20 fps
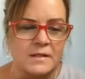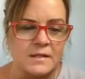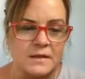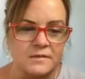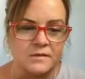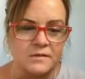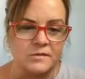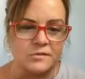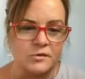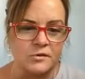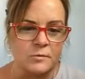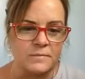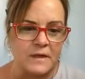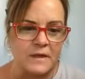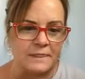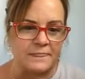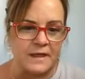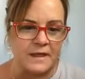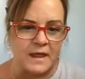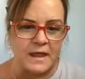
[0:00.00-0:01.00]
Let's assume
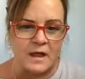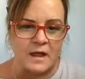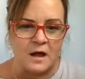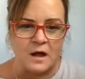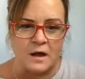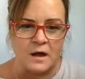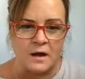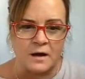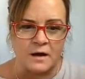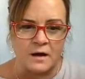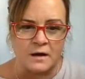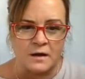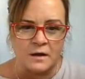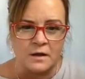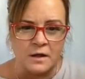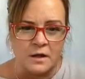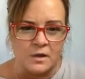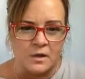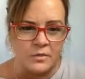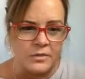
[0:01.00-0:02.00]
that
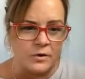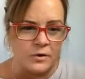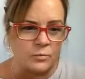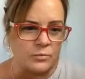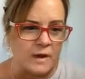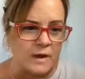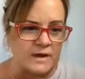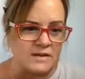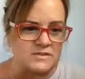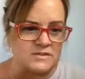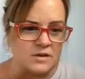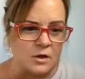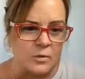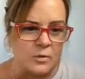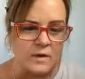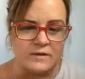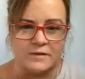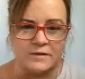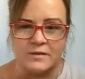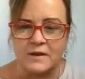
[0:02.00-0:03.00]
they're ready to
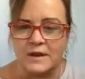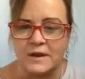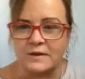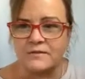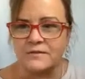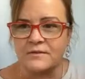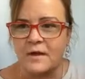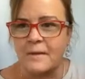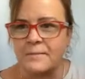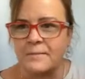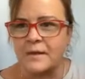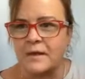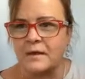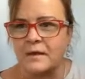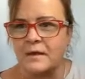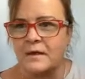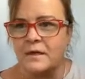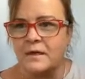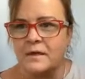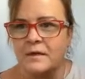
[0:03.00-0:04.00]
go on to the next
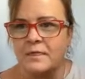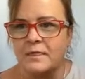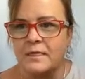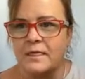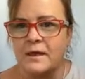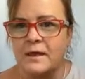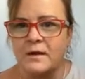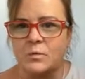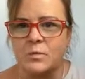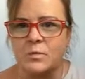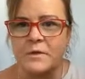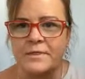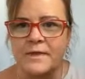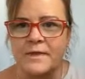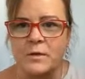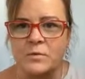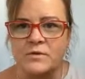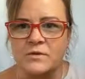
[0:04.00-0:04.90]
topic. Then what they